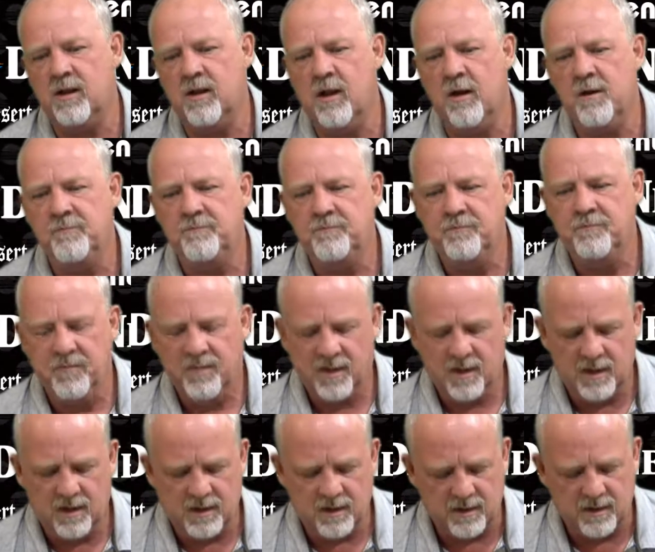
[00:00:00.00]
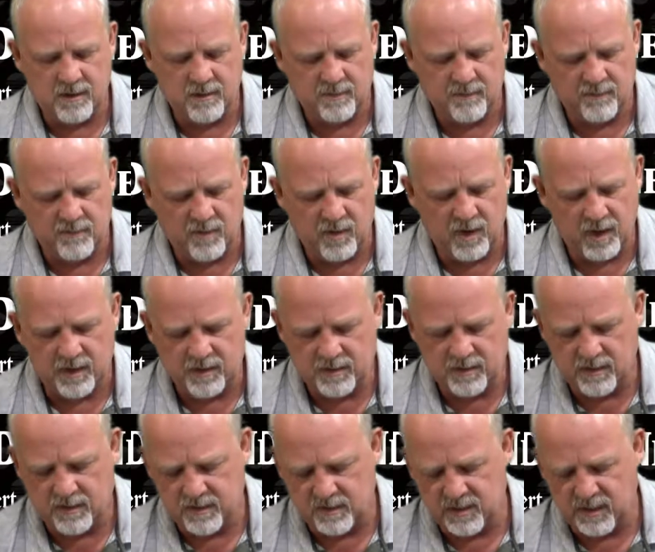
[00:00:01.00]
Club. We got
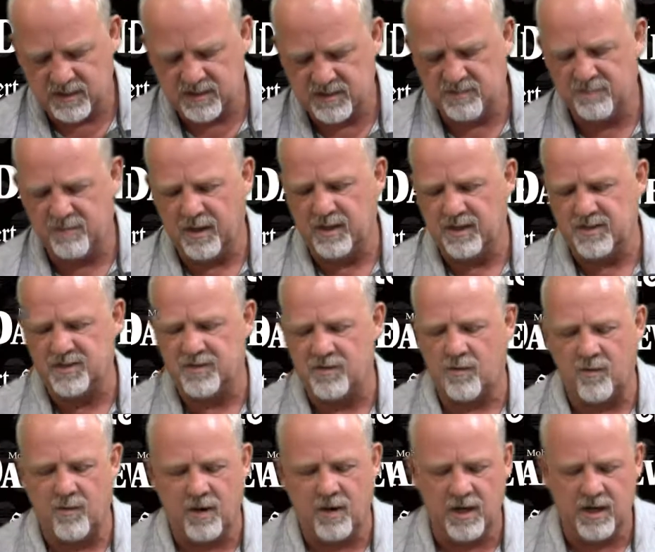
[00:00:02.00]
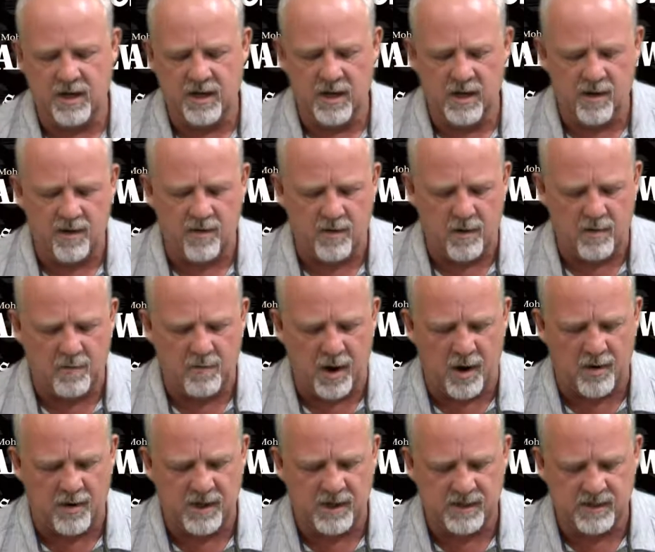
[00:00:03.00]
a nice big story in here
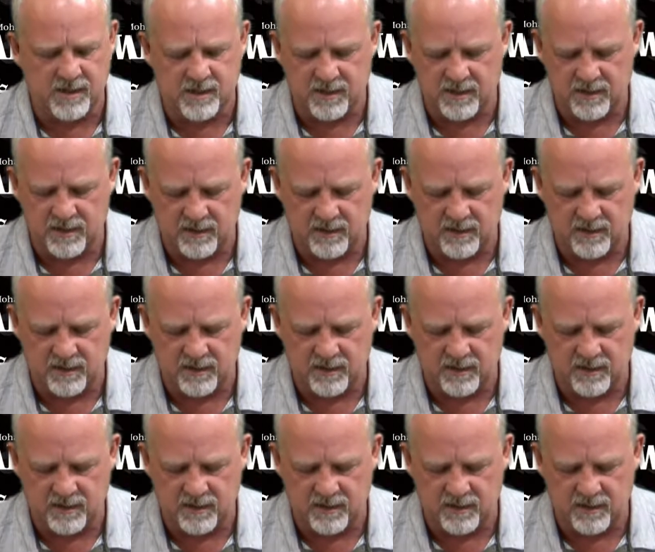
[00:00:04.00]
about it.